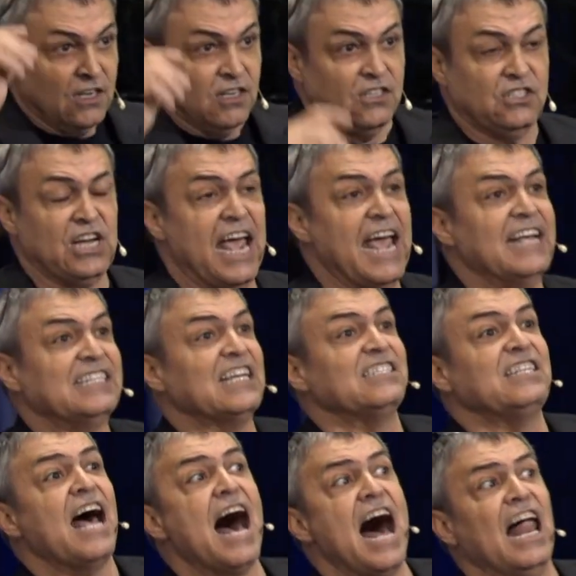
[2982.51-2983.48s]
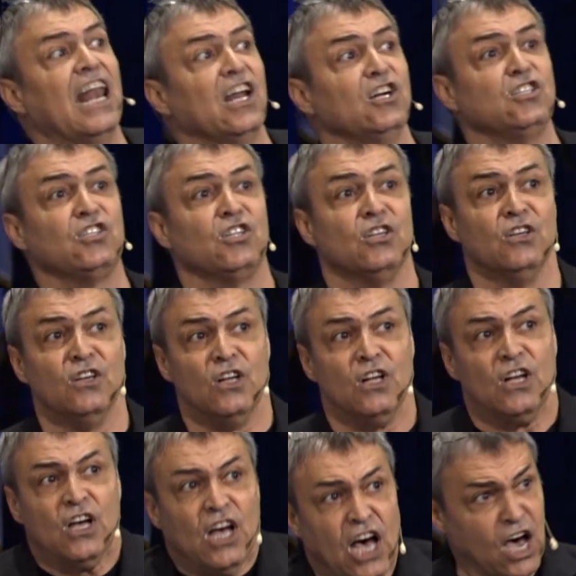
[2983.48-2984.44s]
Jesus hollers,
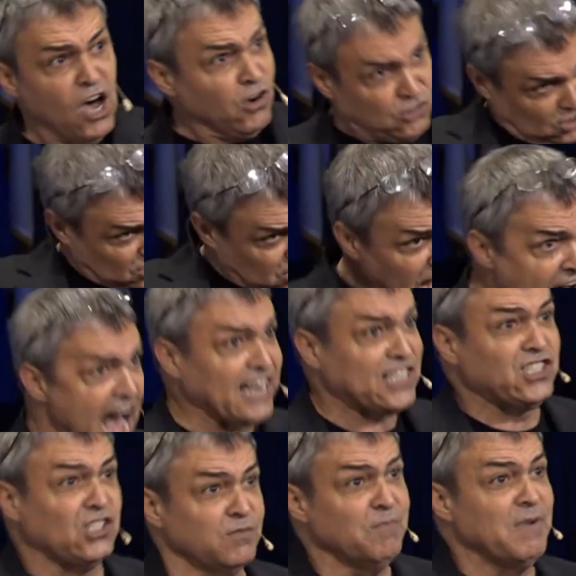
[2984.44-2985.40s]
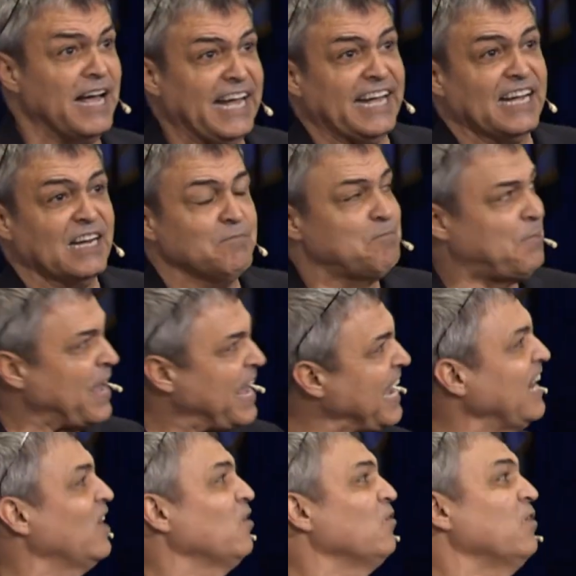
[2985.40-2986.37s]
who touched me? And
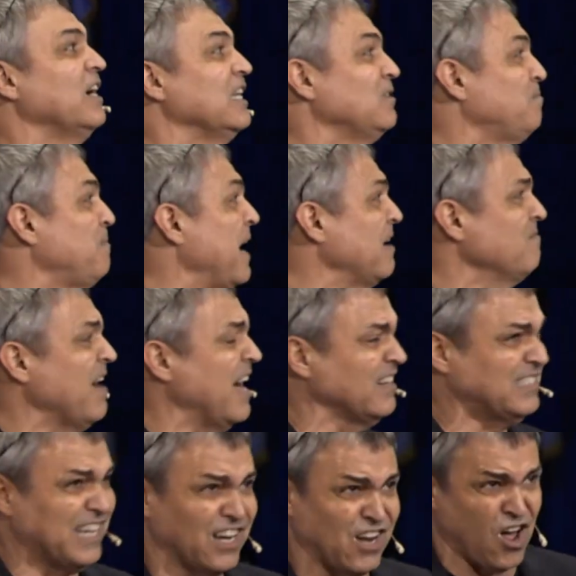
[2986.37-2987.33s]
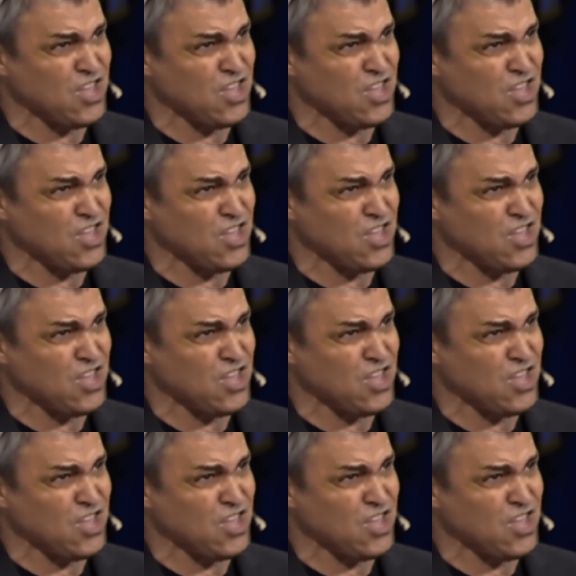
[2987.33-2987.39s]
Peter, with his big mouth, said, Are